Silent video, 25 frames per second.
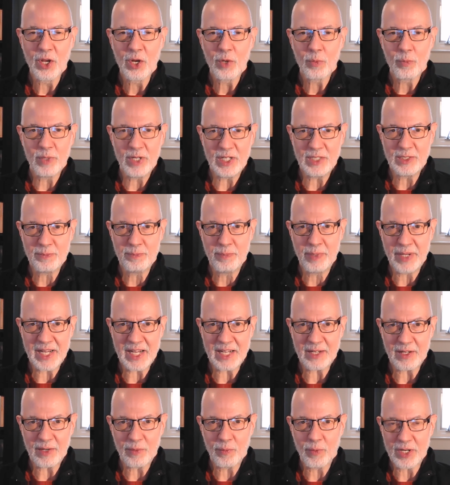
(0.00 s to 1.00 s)
would
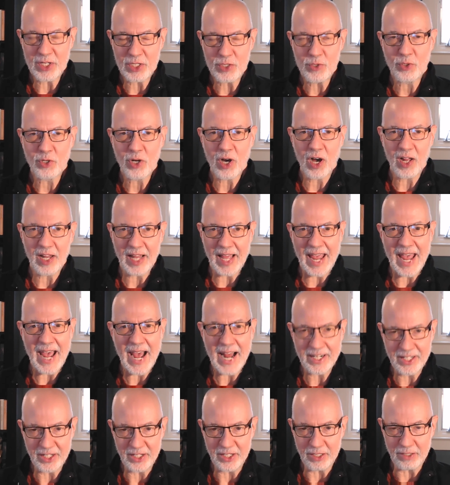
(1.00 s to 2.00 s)
be what you call
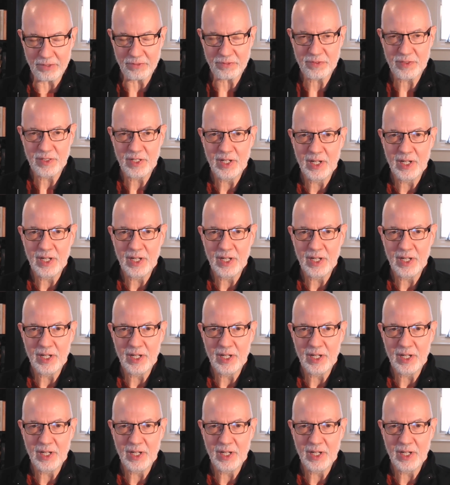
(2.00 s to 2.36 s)
additive,